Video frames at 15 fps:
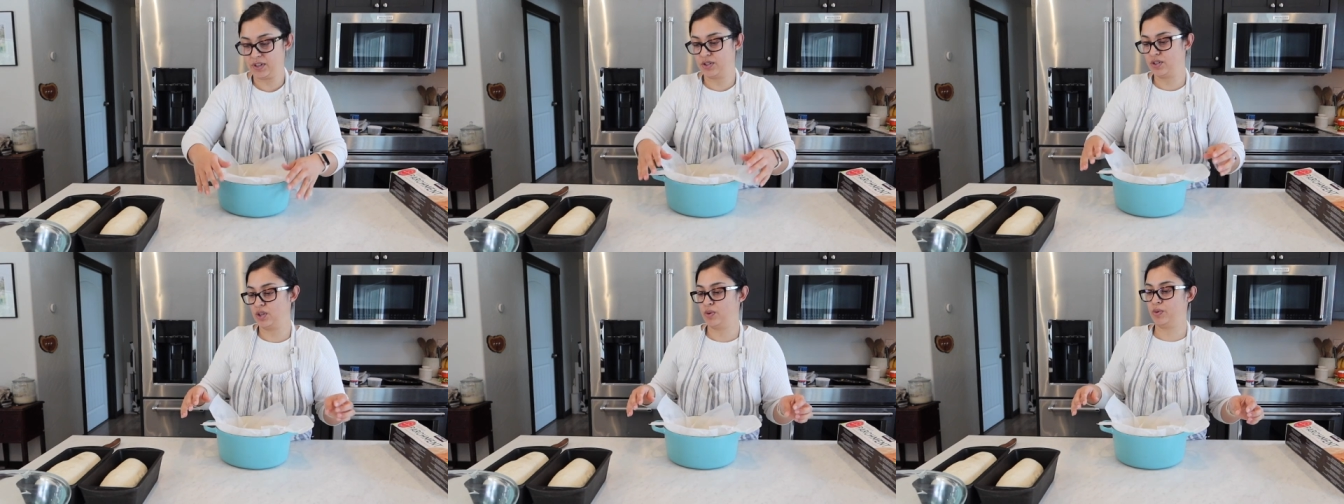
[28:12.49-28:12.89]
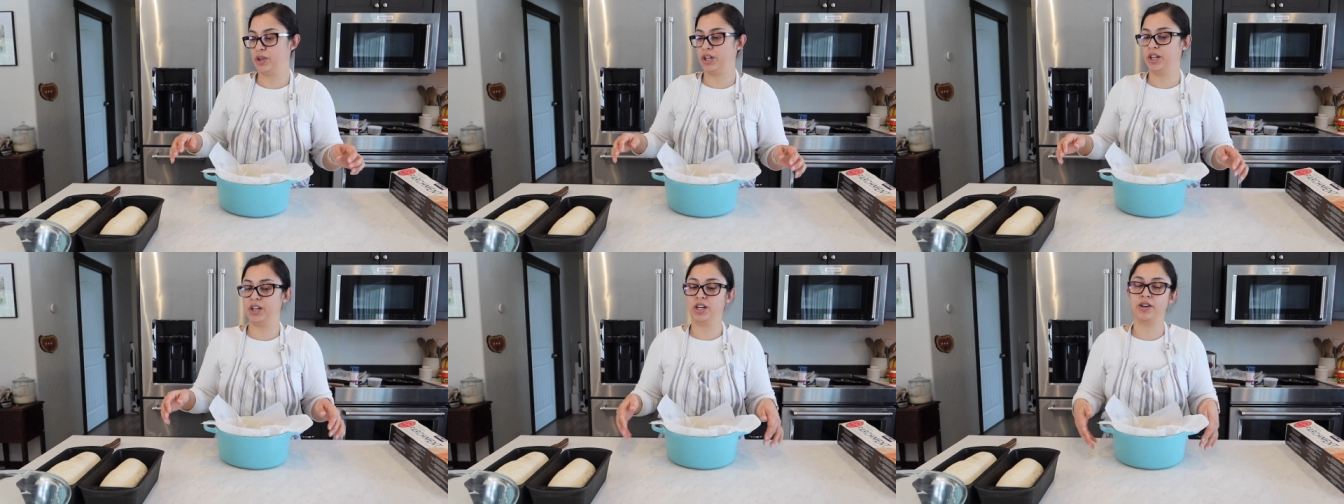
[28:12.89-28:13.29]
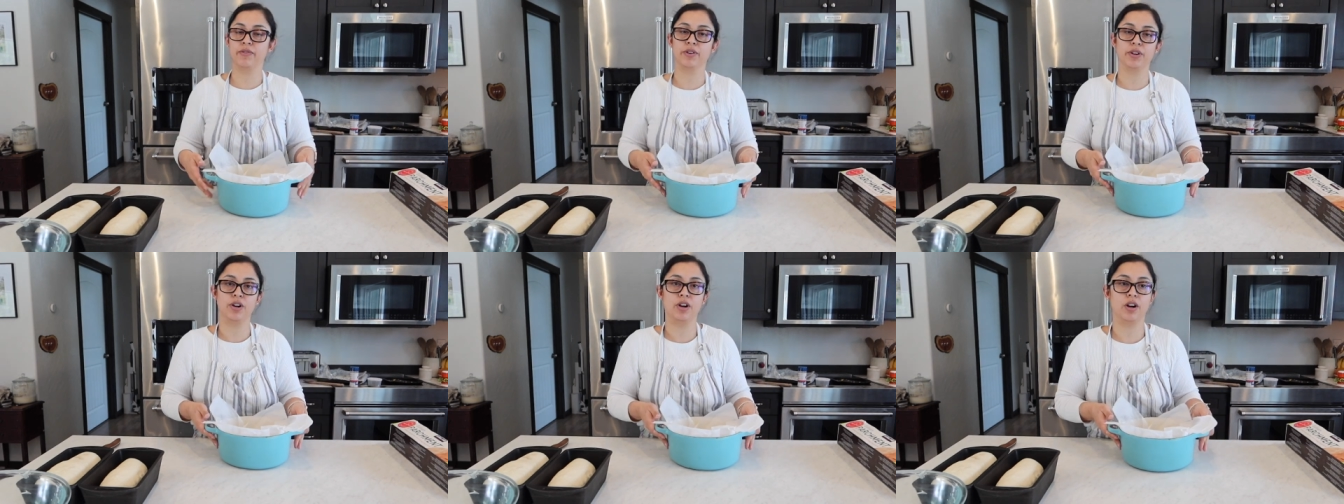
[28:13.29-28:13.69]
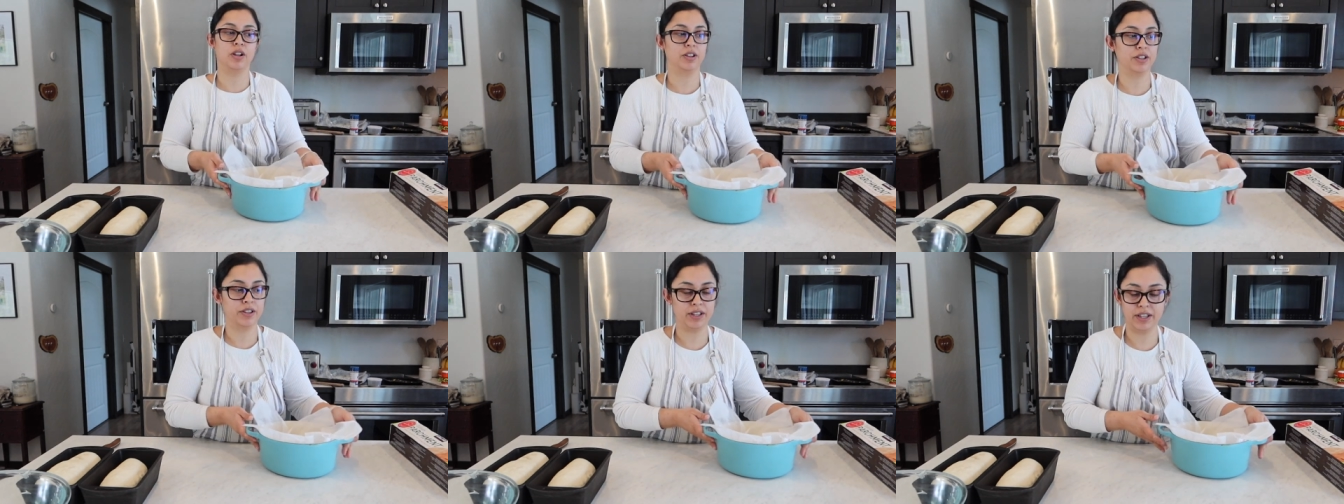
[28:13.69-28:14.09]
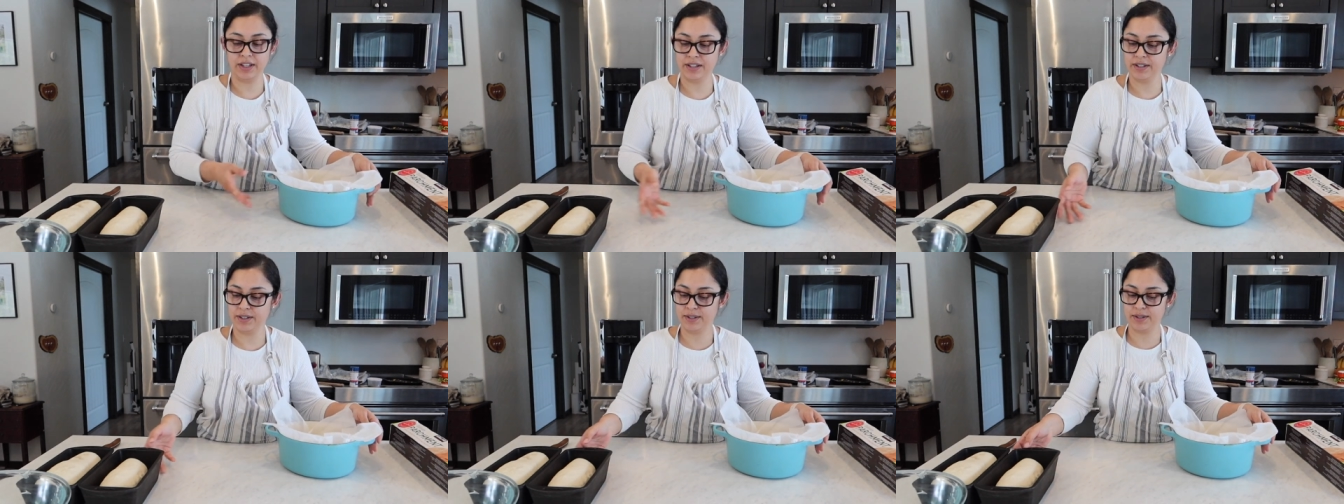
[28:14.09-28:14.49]
So we're going to cover all of
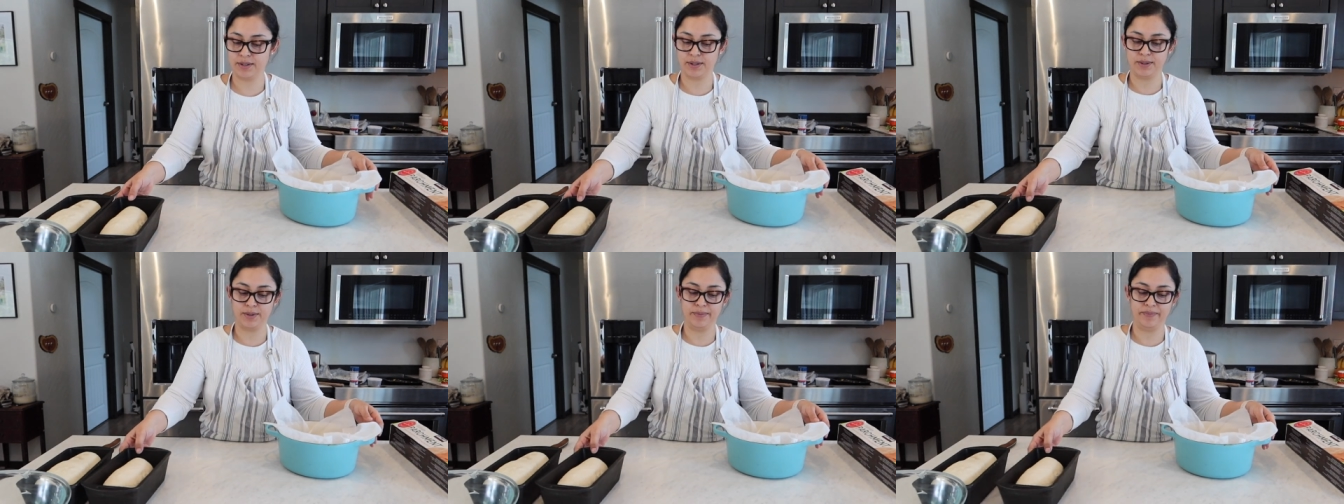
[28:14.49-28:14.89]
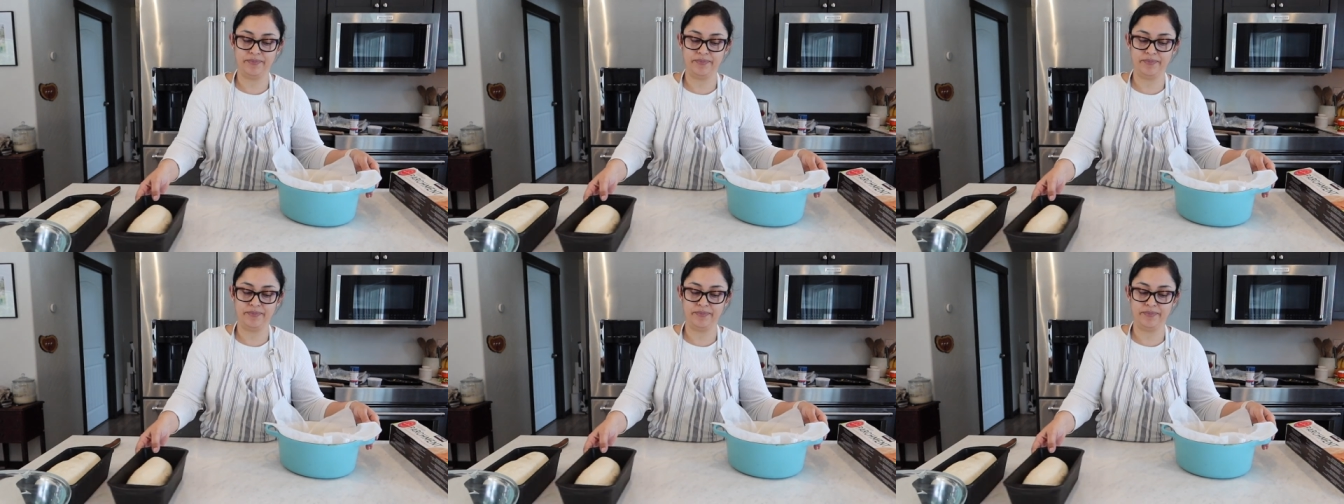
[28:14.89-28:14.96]
these